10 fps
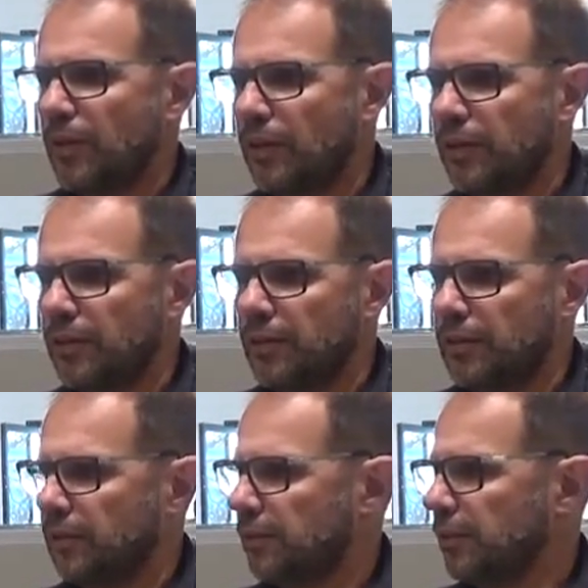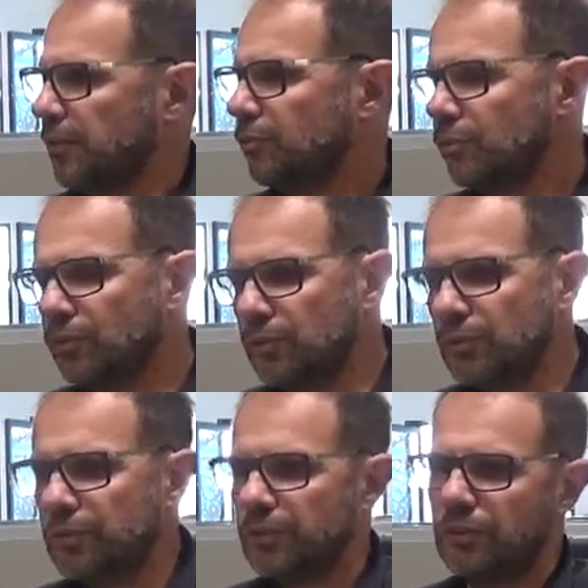uh,
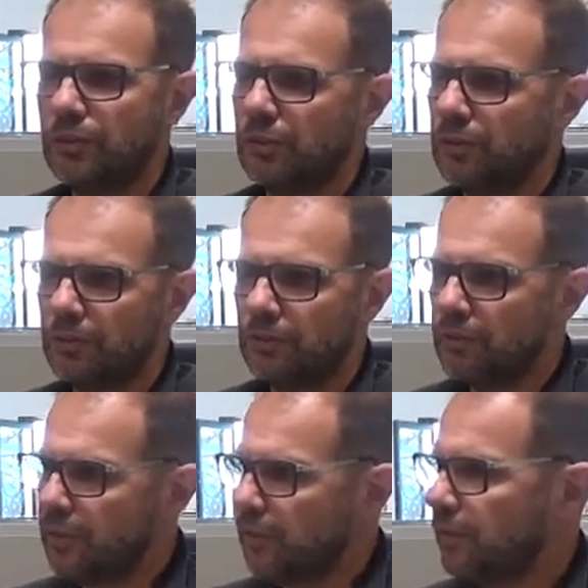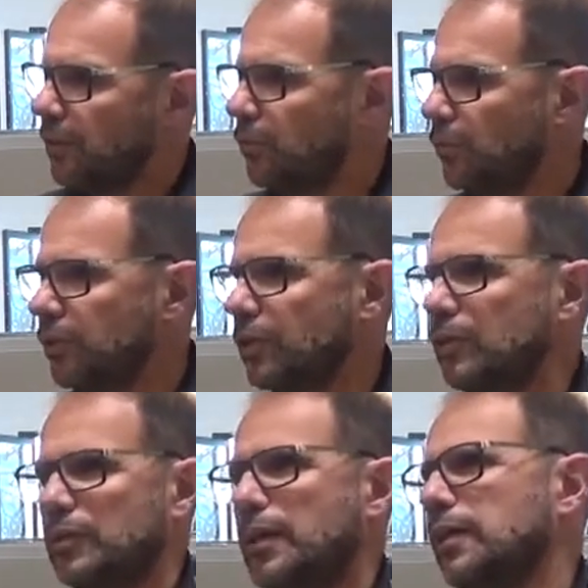tools or digital work
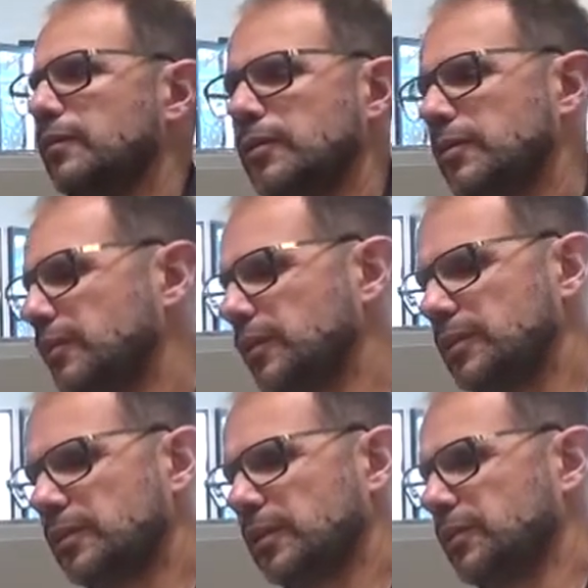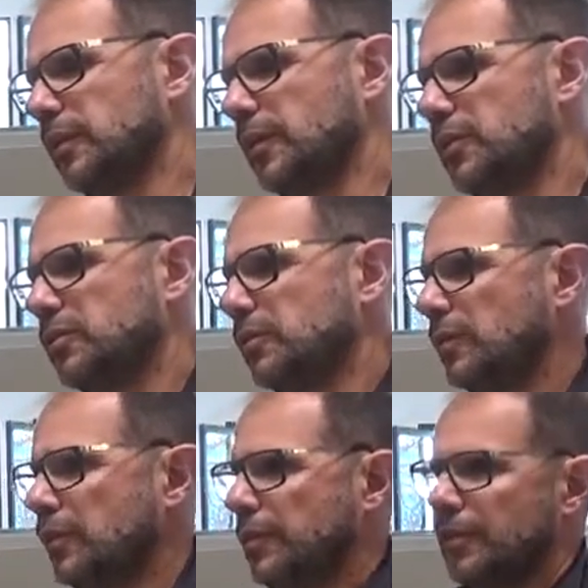or the kind of whole digital generation